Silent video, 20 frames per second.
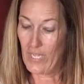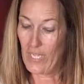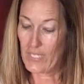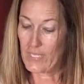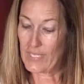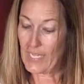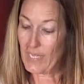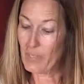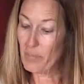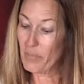
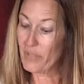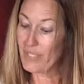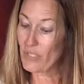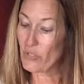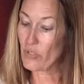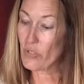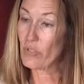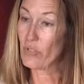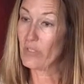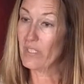Cyber
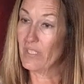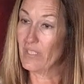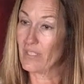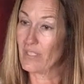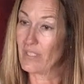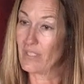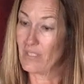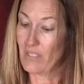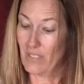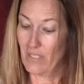
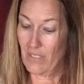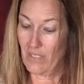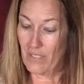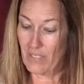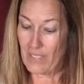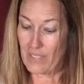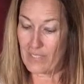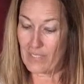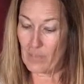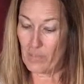insurance
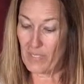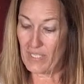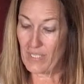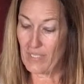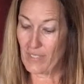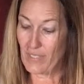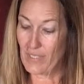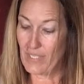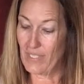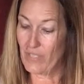needs to be
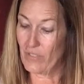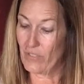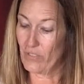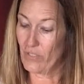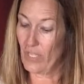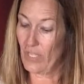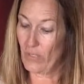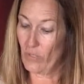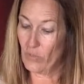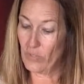considered
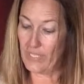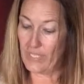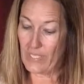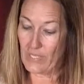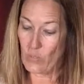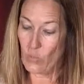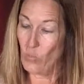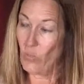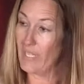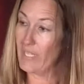not only
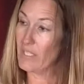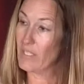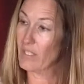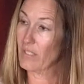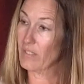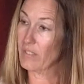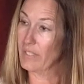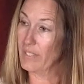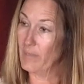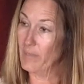as a way
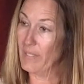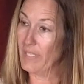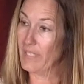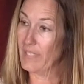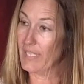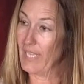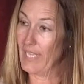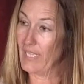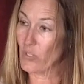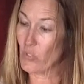to
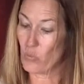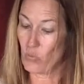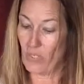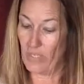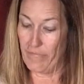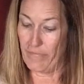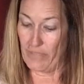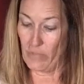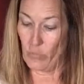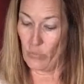limit
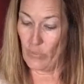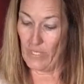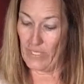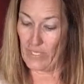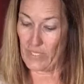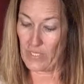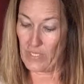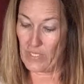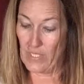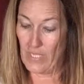catastrophic
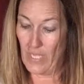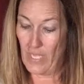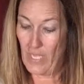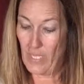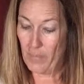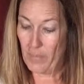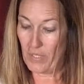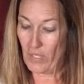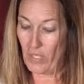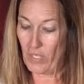
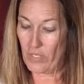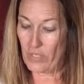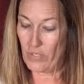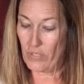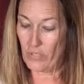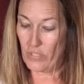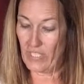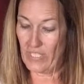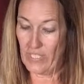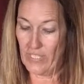risks, but
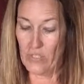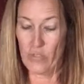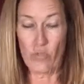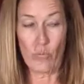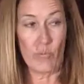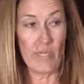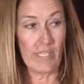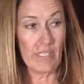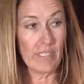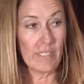also to
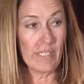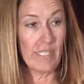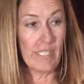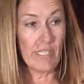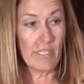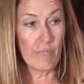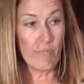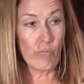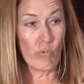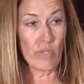indirectly
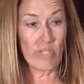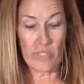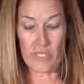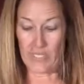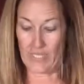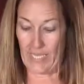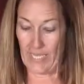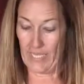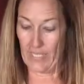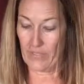enforce
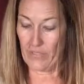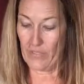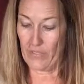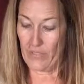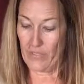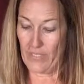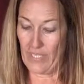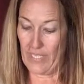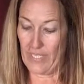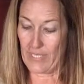
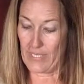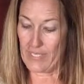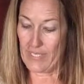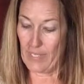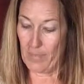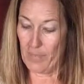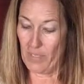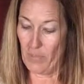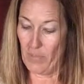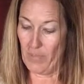standards and
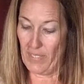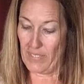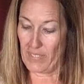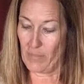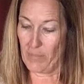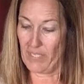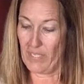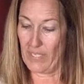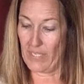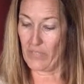accepted
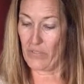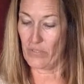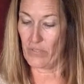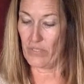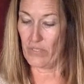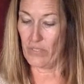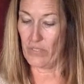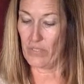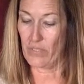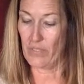best
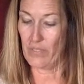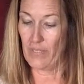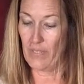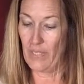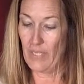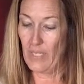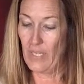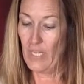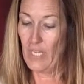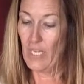practices.
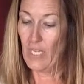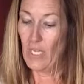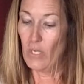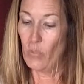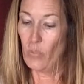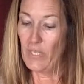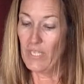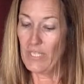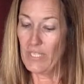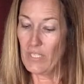
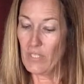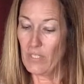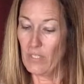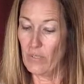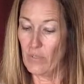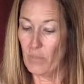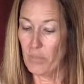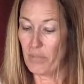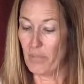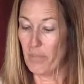We need
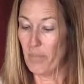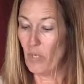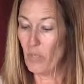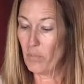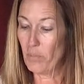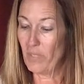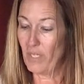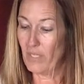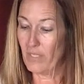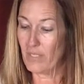to
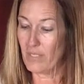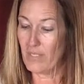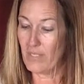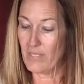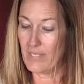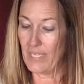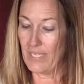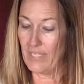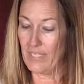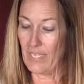promote
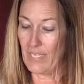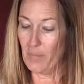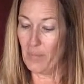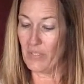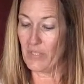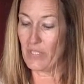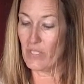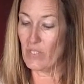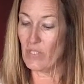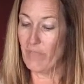policies that
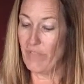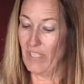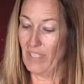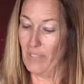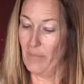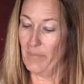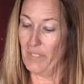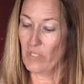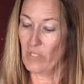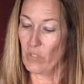enable these
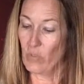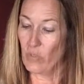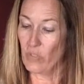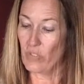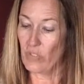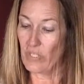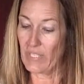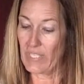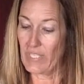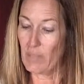developments in
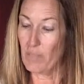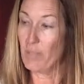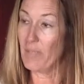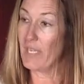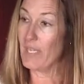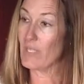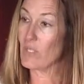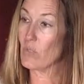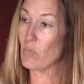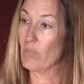order to keep
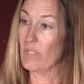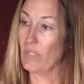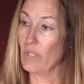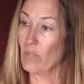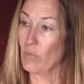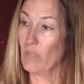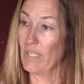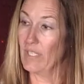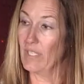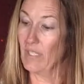pace with the
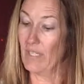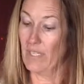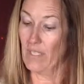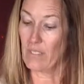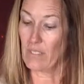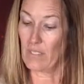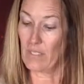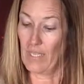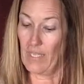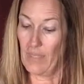threat
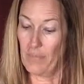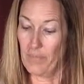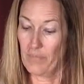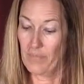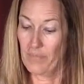landscape.